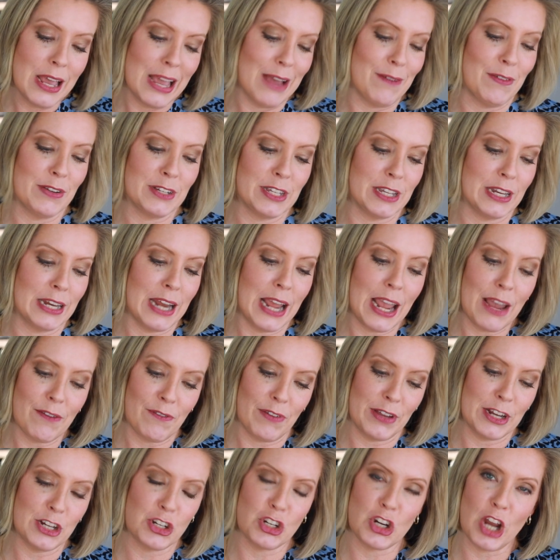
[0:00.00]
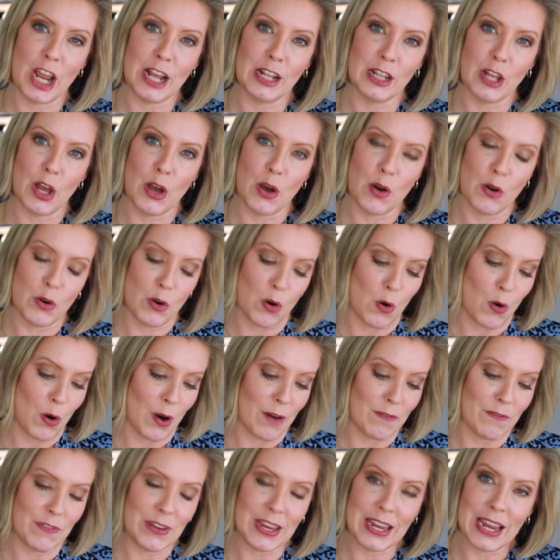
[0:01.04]
If it's an FHA loan
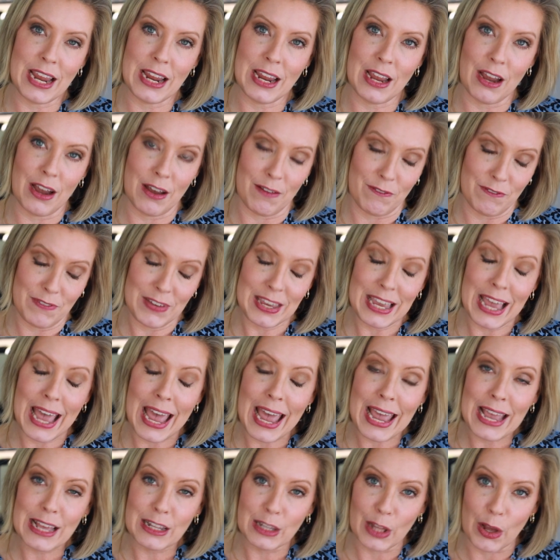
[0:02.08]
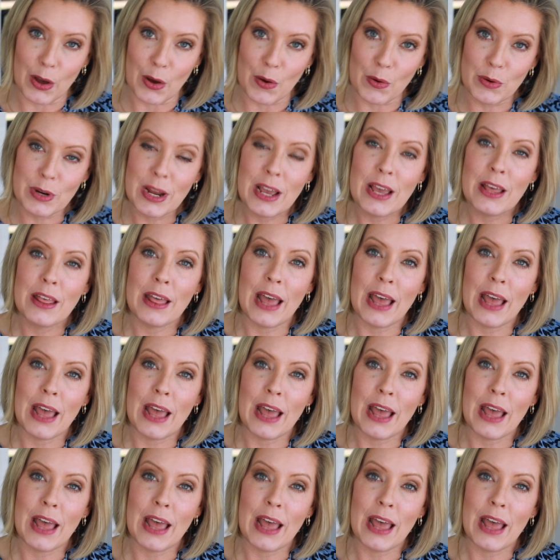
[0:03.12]
or a VA loan